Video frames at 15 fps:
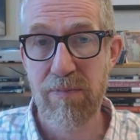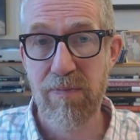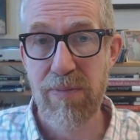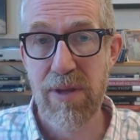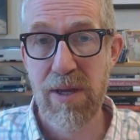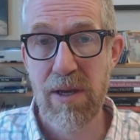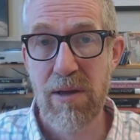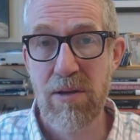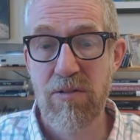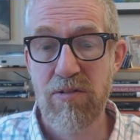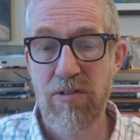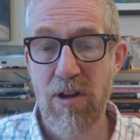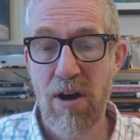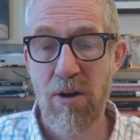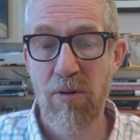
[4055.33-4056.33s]
the
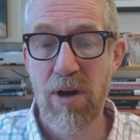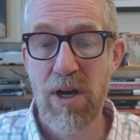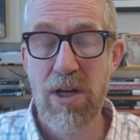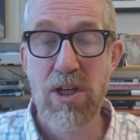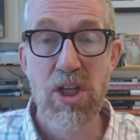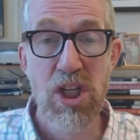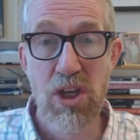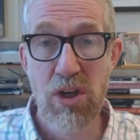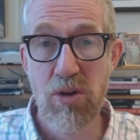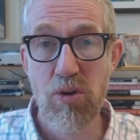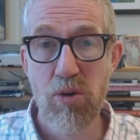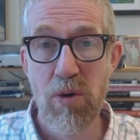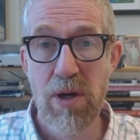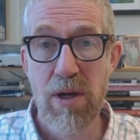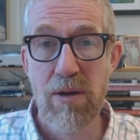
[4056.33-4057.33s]
principles that you already
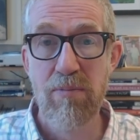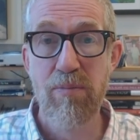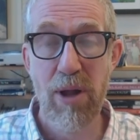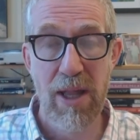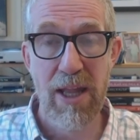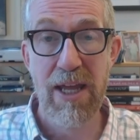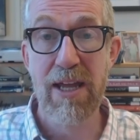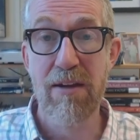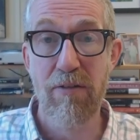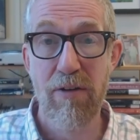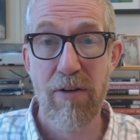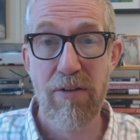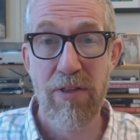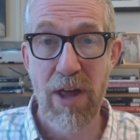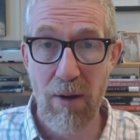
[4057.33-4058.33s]
agree to.
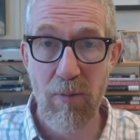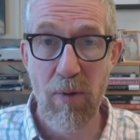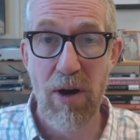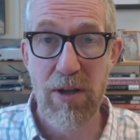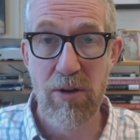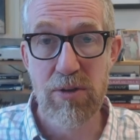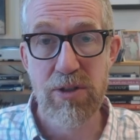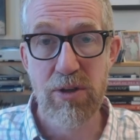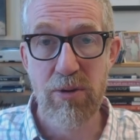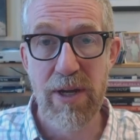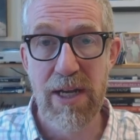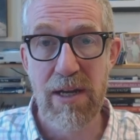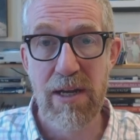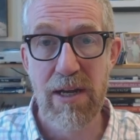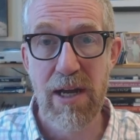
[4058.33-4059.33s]
So
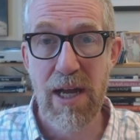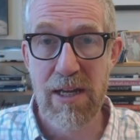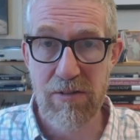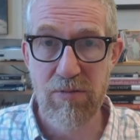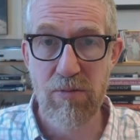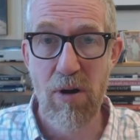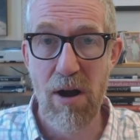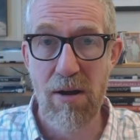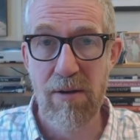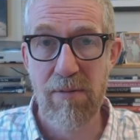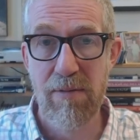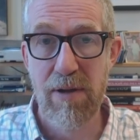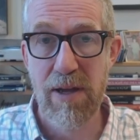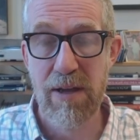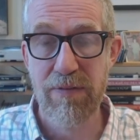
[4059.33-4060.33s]
you
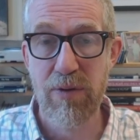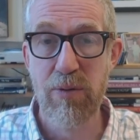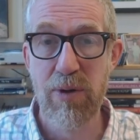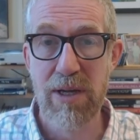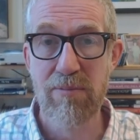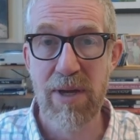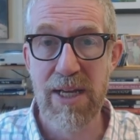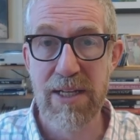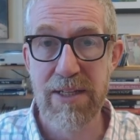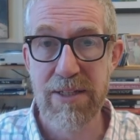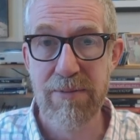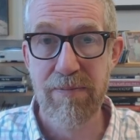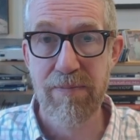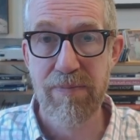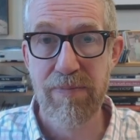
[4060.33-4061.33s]
believe that what you're
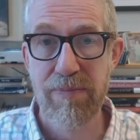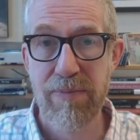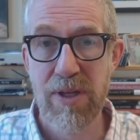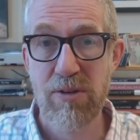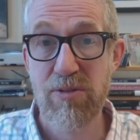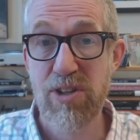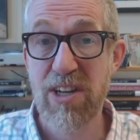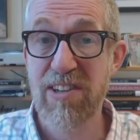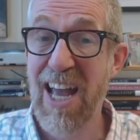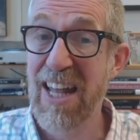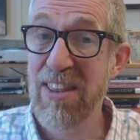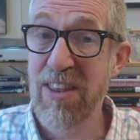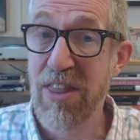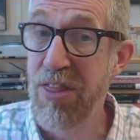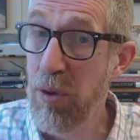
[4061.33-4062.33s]
doing is
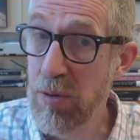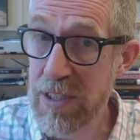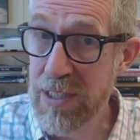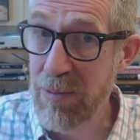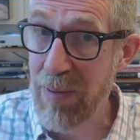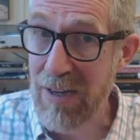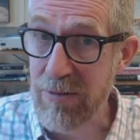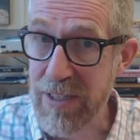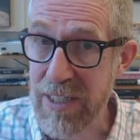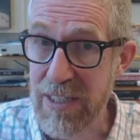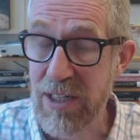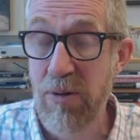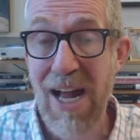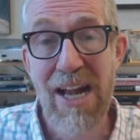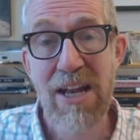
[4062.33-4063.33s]
wrong if you eat
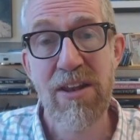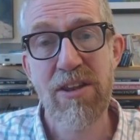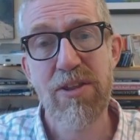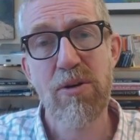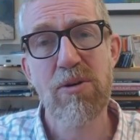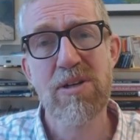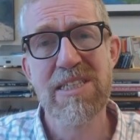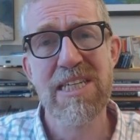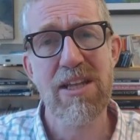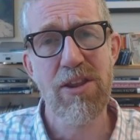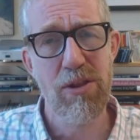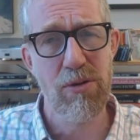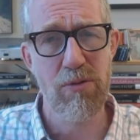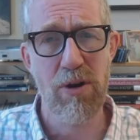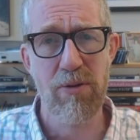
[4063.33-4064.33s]
meat. You
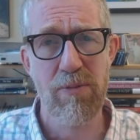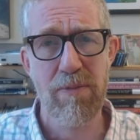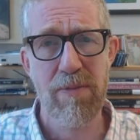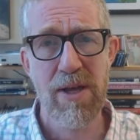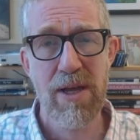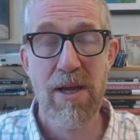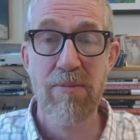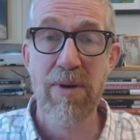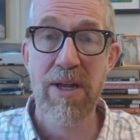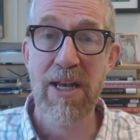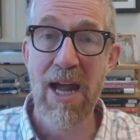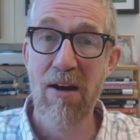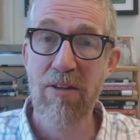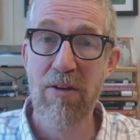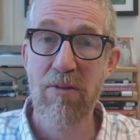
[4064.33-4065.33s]
just hadn't thought
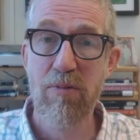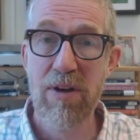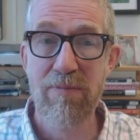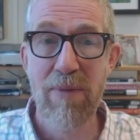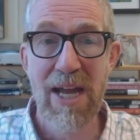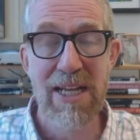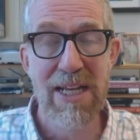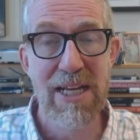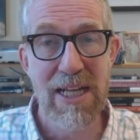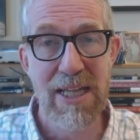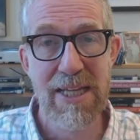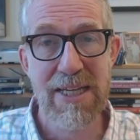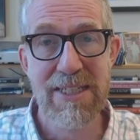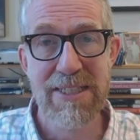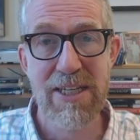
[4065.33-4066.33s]
about it. You hadn't thought
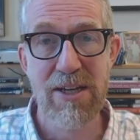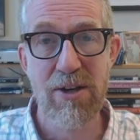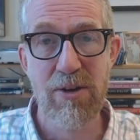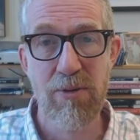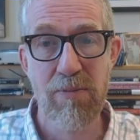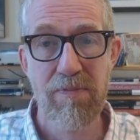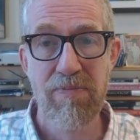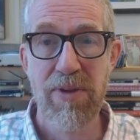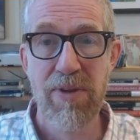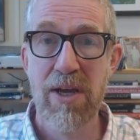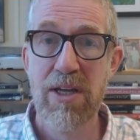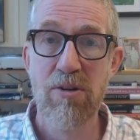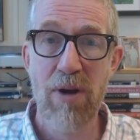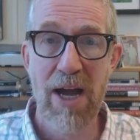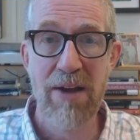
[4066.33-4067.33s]
it through.
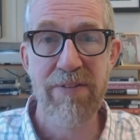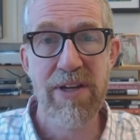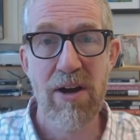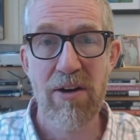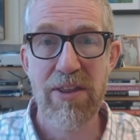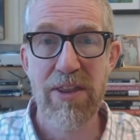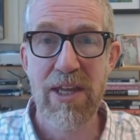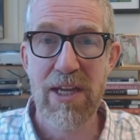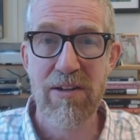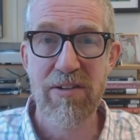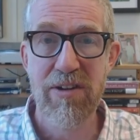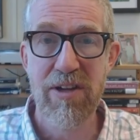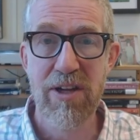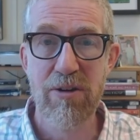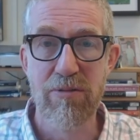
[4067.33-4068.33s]
But now that we've
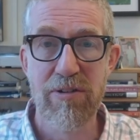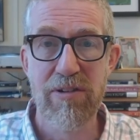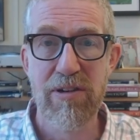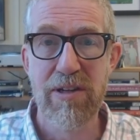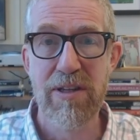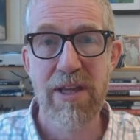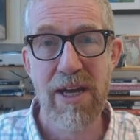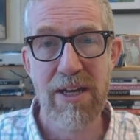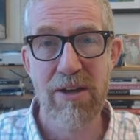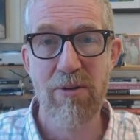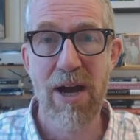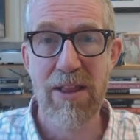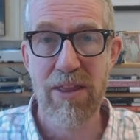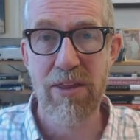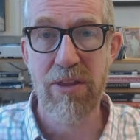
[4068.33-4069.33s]
made it clear to you,
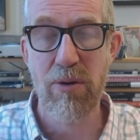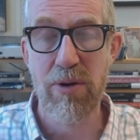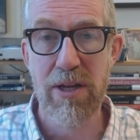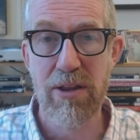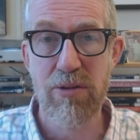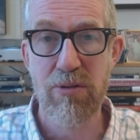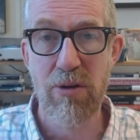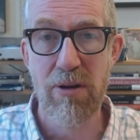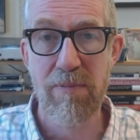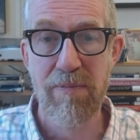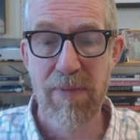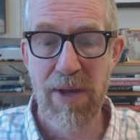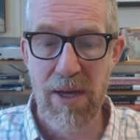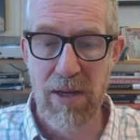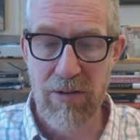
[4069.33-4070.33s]
you haven't got
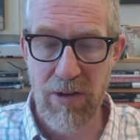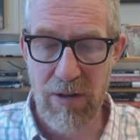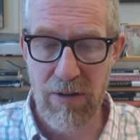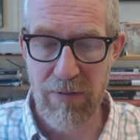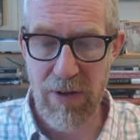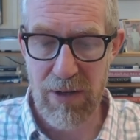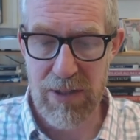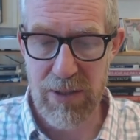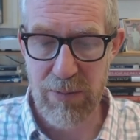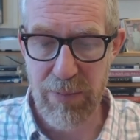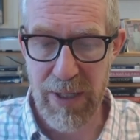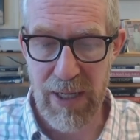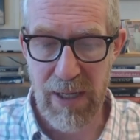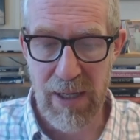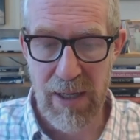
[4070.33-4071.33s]
the excuse
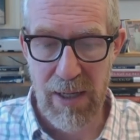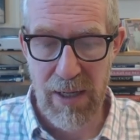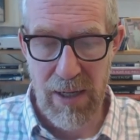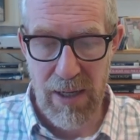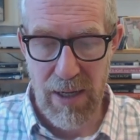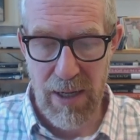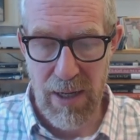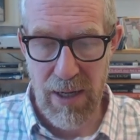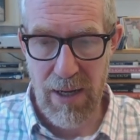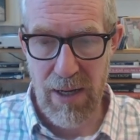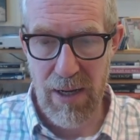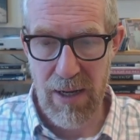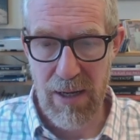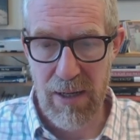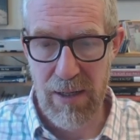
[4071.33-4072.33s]
that you hadn't thought it
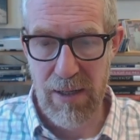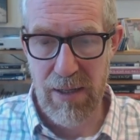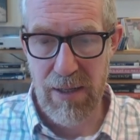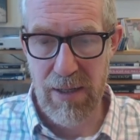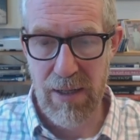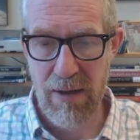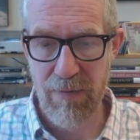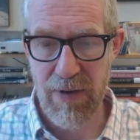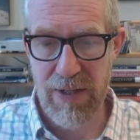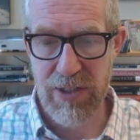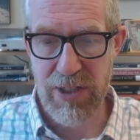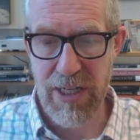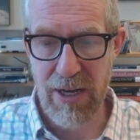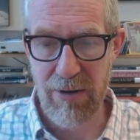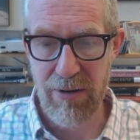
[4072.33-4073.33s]
through. So you've
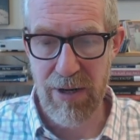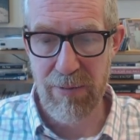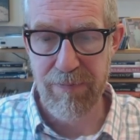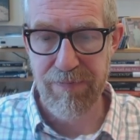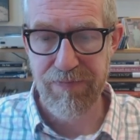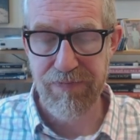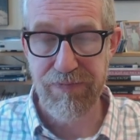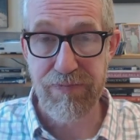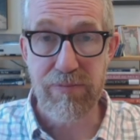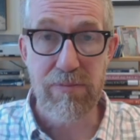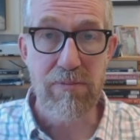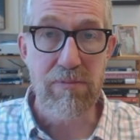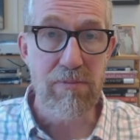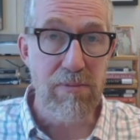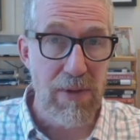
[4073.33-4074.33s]
got to be
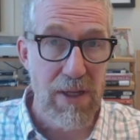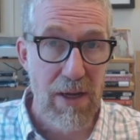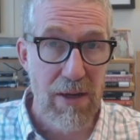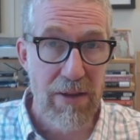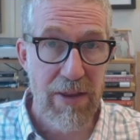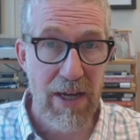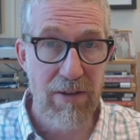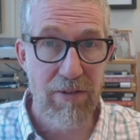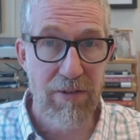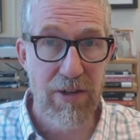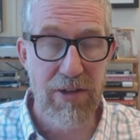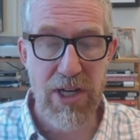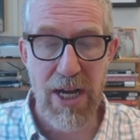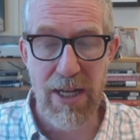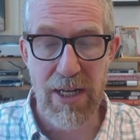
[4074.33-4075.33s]
uh,
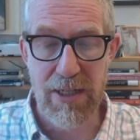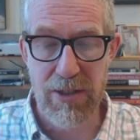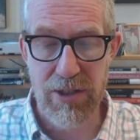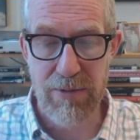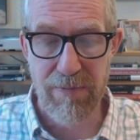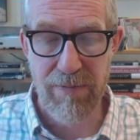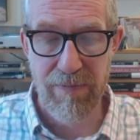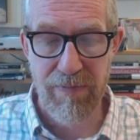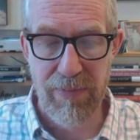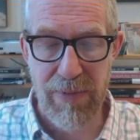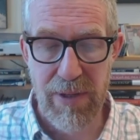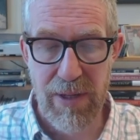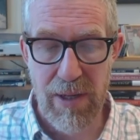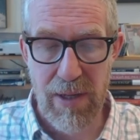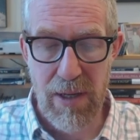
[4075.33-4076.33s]
a vegetarian.
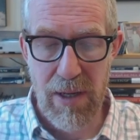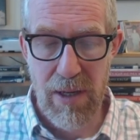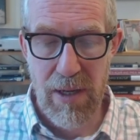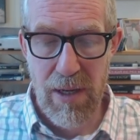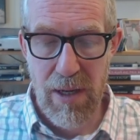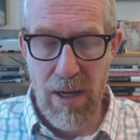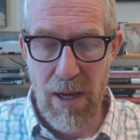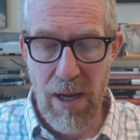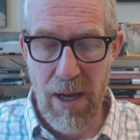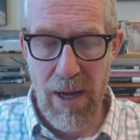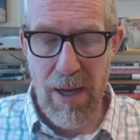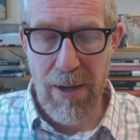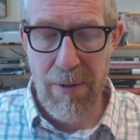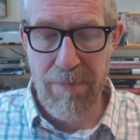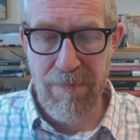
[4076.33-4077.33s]

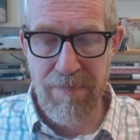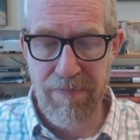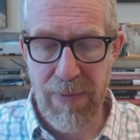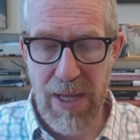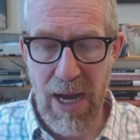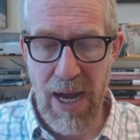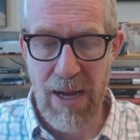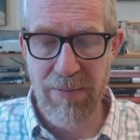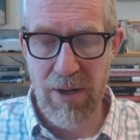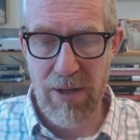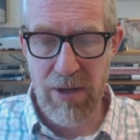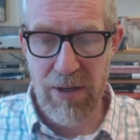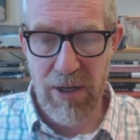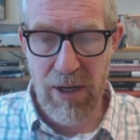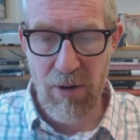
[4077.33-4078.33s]
That's the challenge.
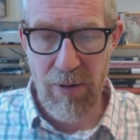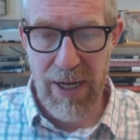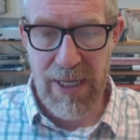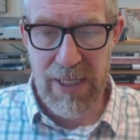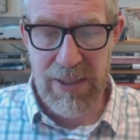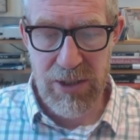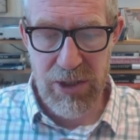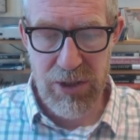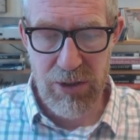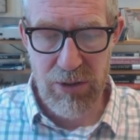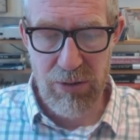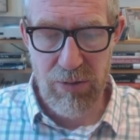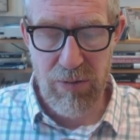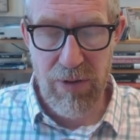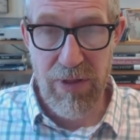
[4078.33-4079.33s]

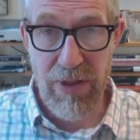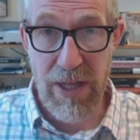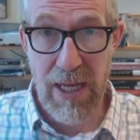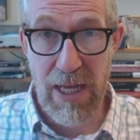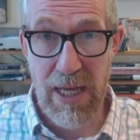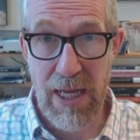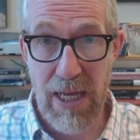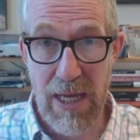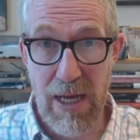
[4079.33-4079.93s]
Um,